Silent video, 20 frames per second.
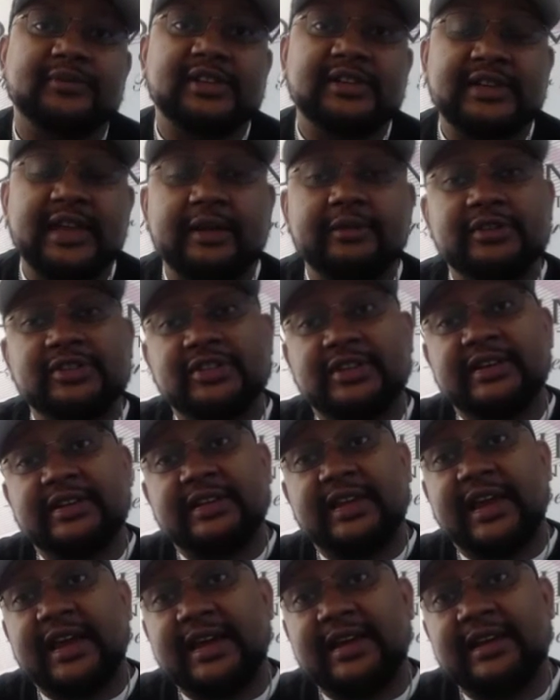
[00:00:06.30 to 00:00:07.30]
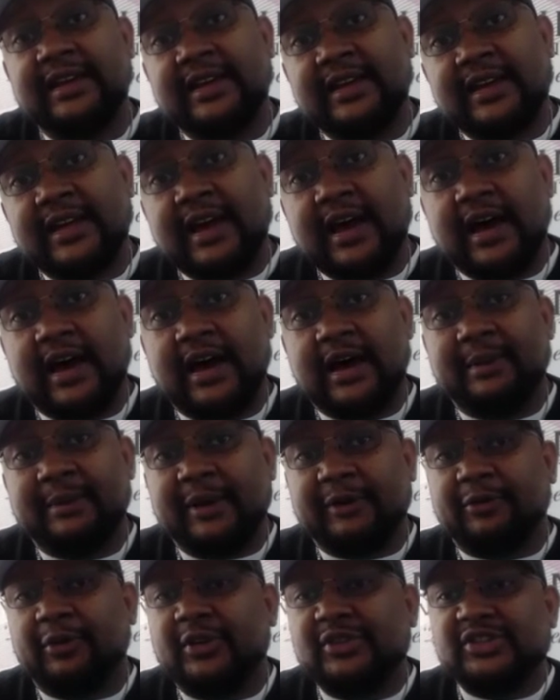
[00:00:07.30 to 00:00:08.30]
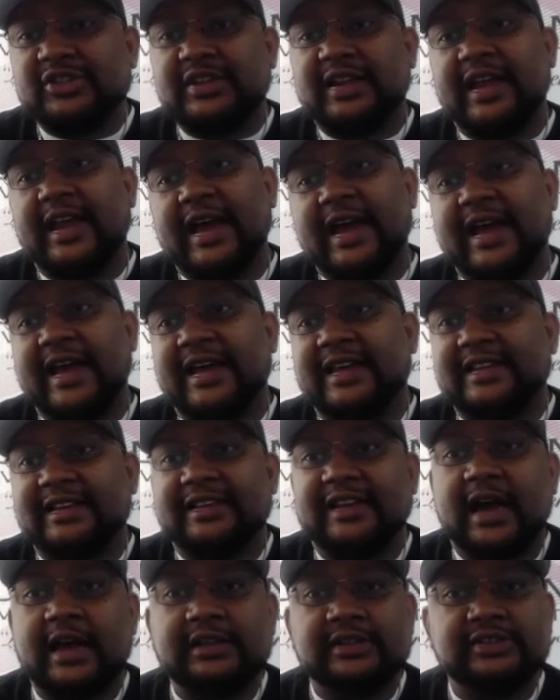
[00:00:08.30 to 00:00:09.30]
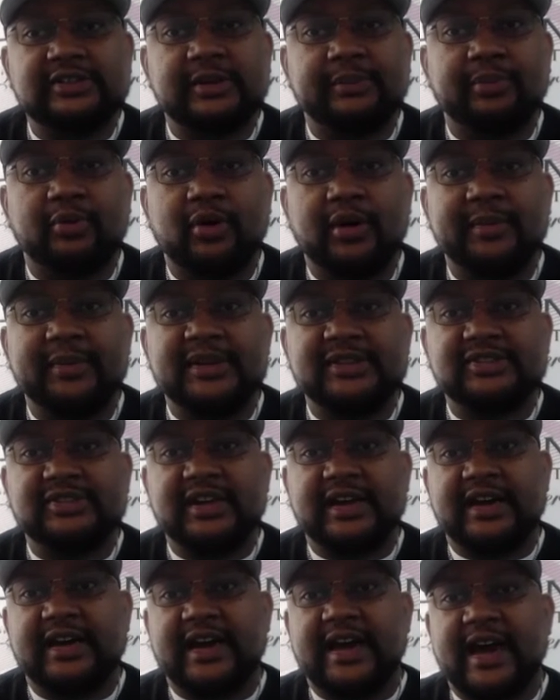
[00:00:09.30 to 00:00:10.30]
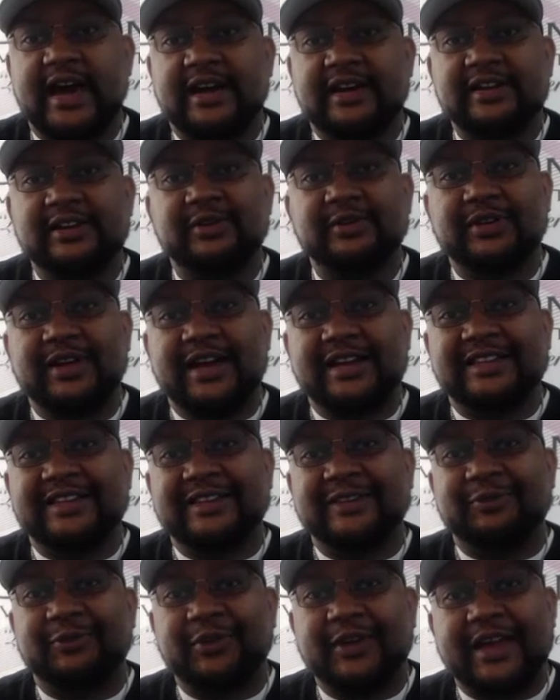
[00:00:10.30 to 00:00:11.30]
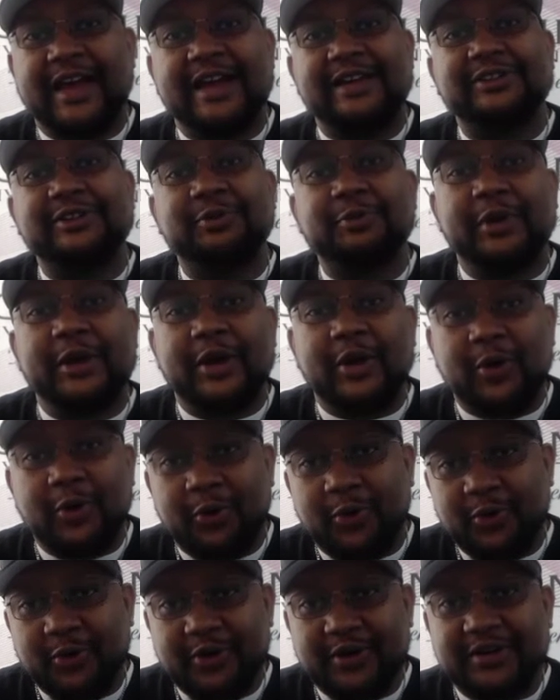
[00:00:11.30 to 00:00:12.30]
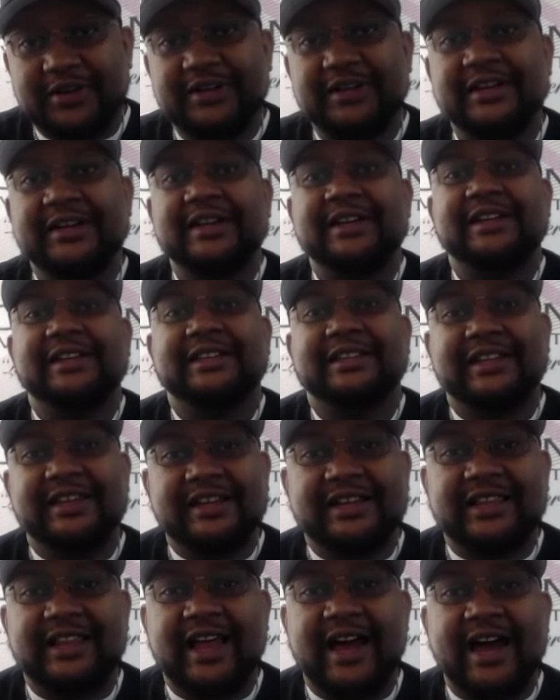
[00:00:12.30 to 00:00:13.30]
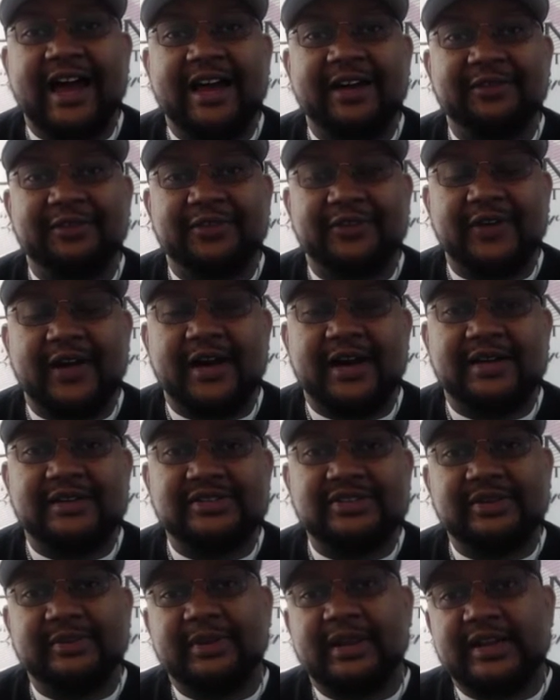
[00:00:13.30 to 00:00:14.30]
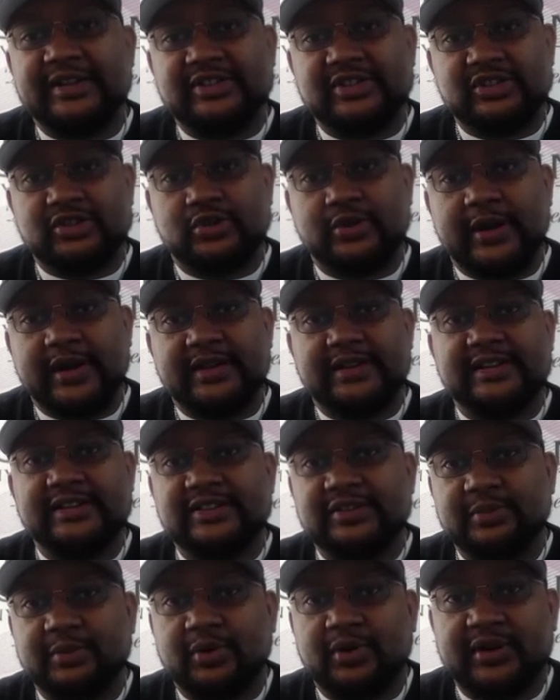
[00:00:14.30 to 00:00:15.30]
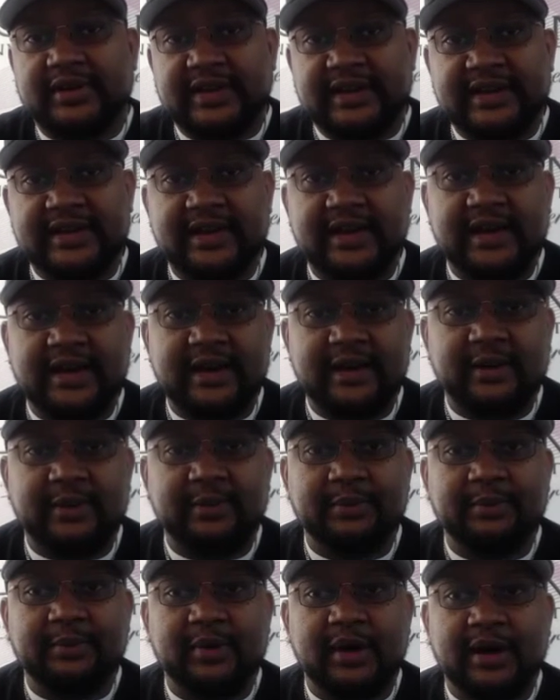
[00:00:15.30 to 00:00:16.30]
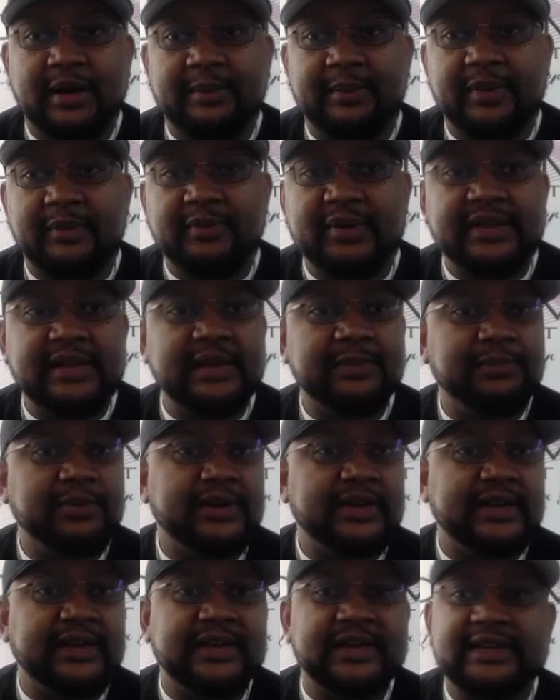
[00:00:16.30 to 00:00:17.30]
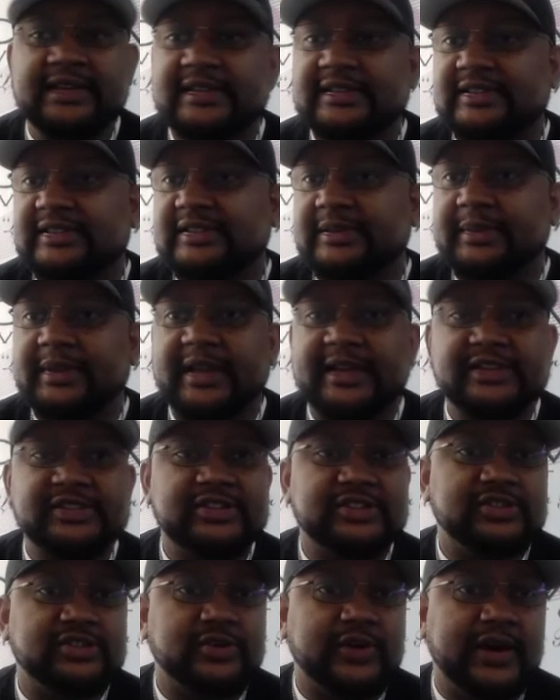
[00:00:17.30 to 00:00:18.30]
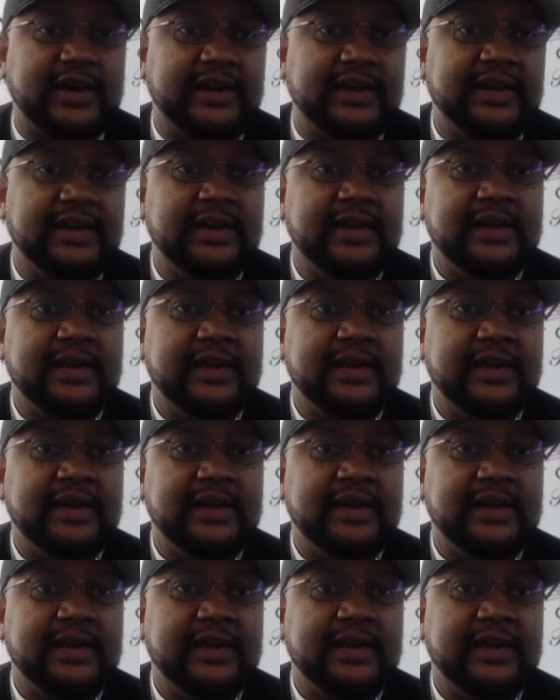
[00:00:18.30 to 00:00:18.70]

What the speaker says: Today was a good day. Unfortunately, I had a doctor's appointment, so I forgot to record the live simulation trade this morning. But we did pretty good in the simulation trade.